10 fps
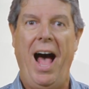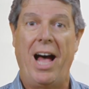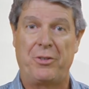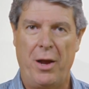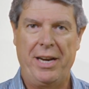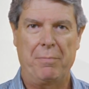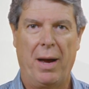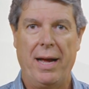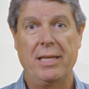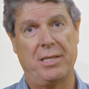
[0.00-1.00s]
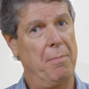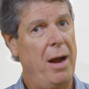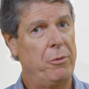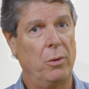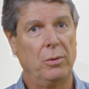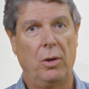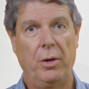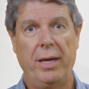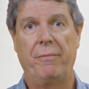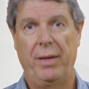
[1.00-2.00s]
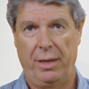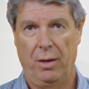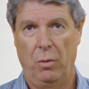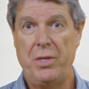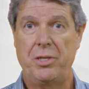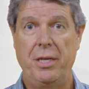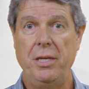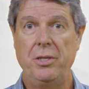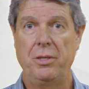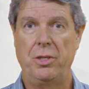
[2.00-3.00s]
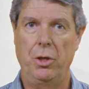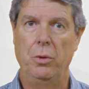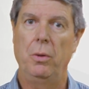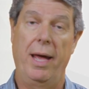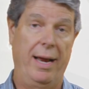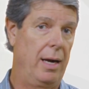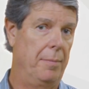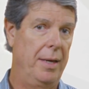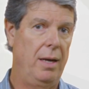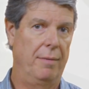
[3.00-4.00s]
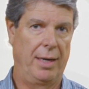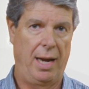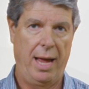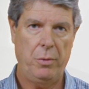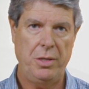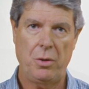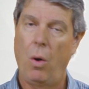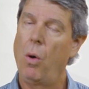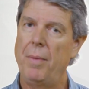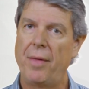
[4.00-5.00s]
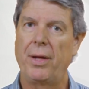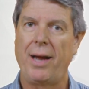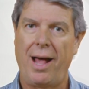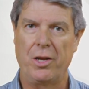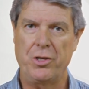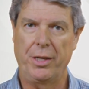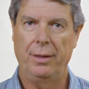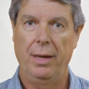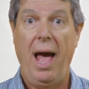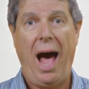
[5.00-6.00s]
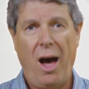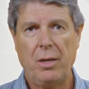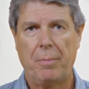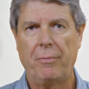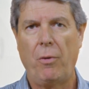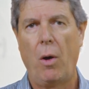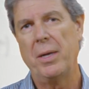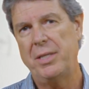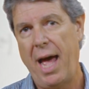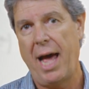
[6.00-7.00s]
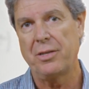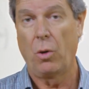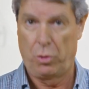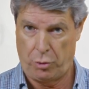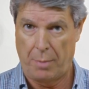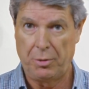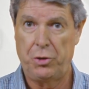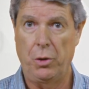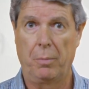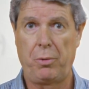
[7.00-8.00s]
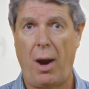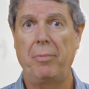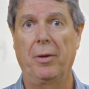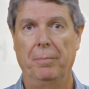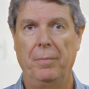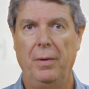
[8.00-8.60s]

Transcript: A Training Byte is a micro-learning video which teaches you an element of a language or methodology, how to perform a task or troubleshoot a problem.